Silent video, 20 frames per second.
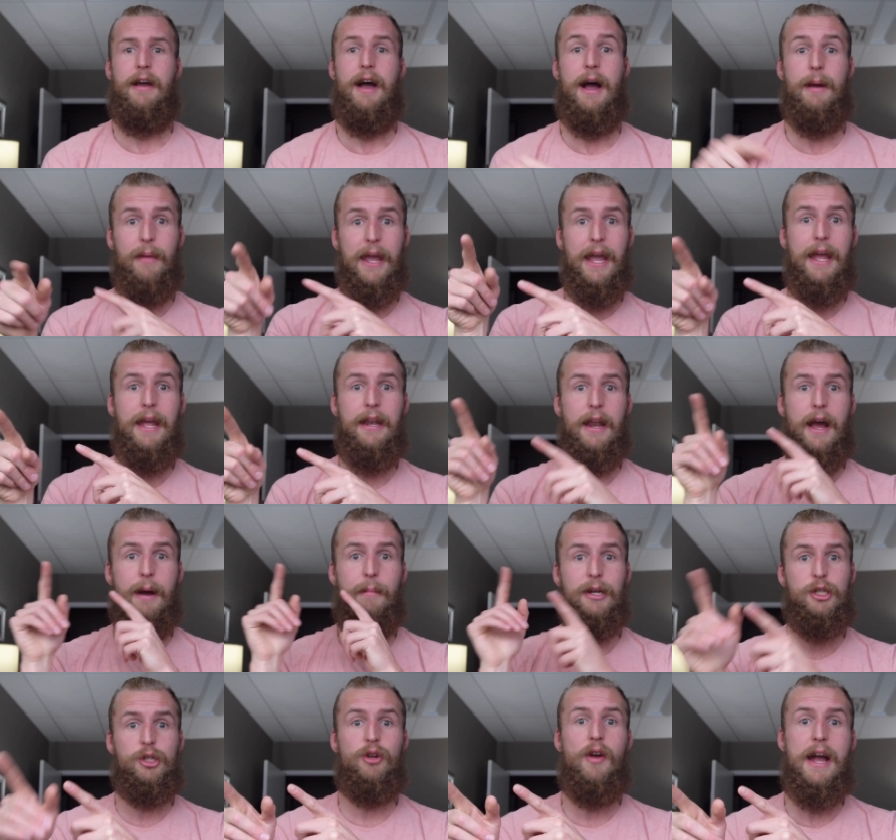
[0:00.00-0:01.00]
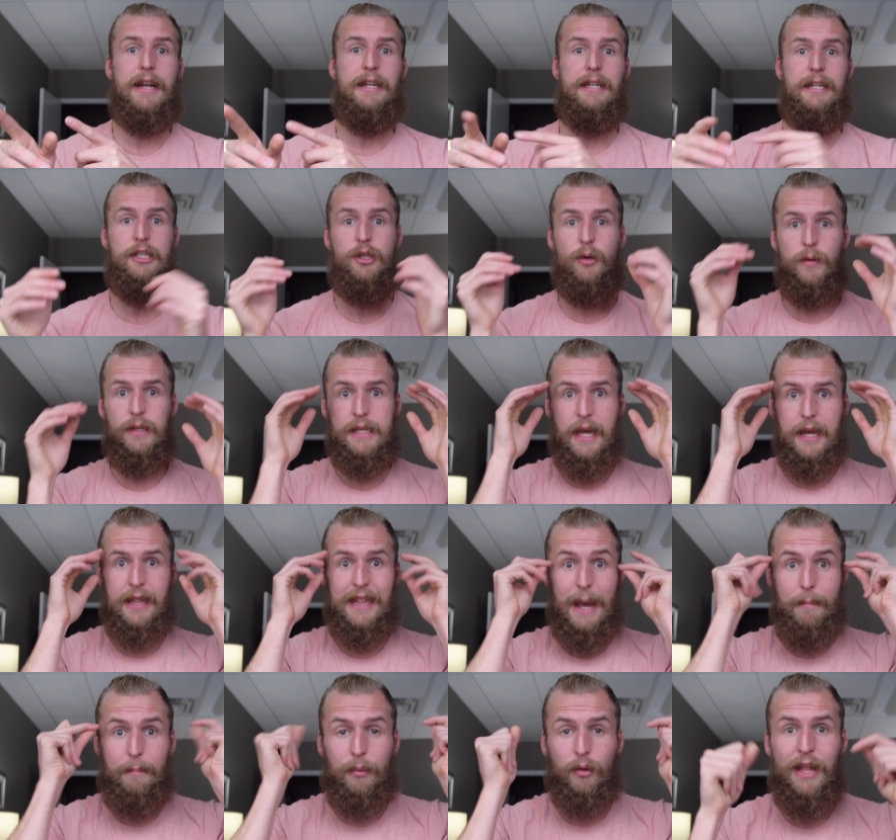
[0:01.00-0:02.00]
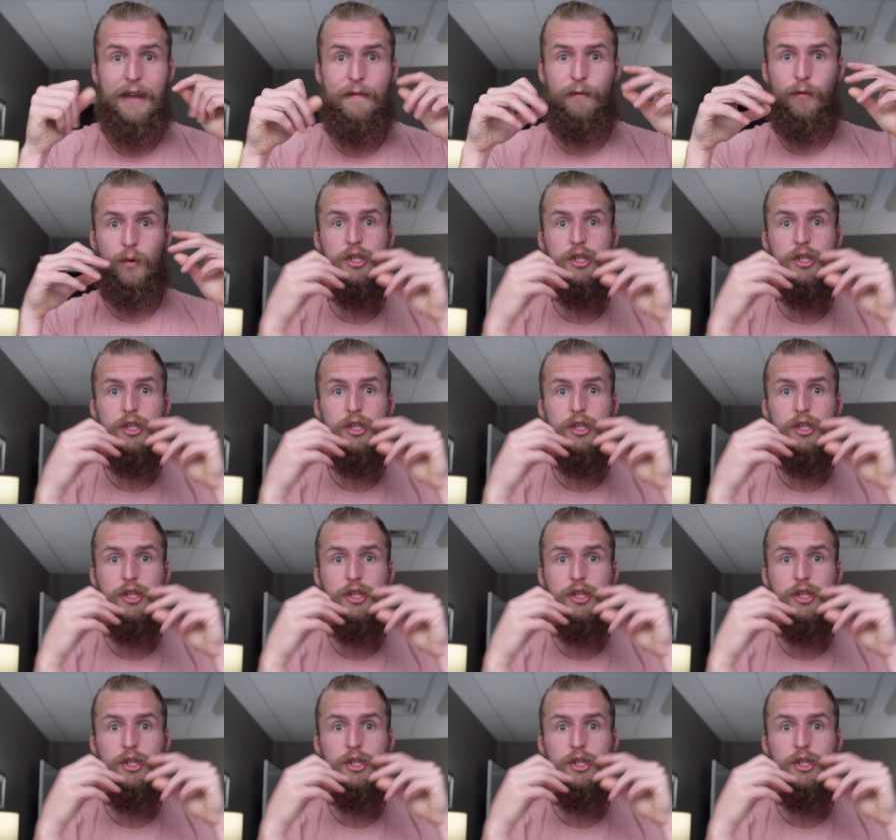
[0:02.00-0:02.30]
I'm in, I'm attracted. So it's like that belief